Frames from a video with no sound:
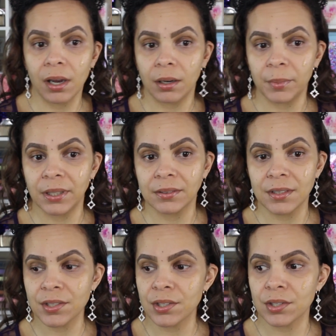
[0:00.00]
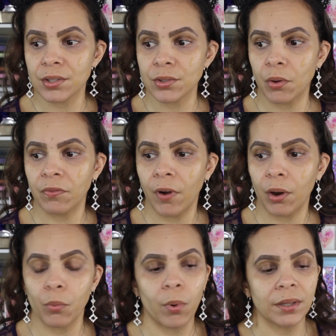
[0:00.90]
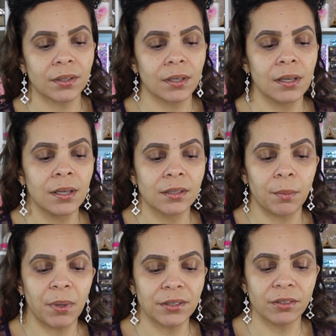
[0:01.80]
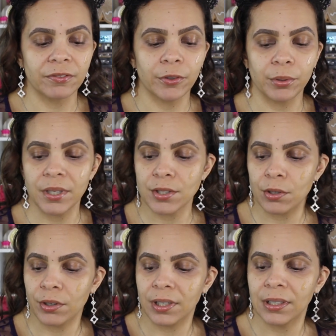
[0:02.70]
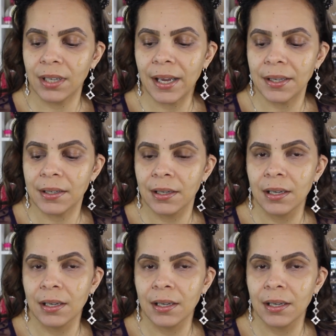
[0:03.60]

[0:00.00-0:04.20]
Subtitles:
And this is so far what the Blendiful is looking like.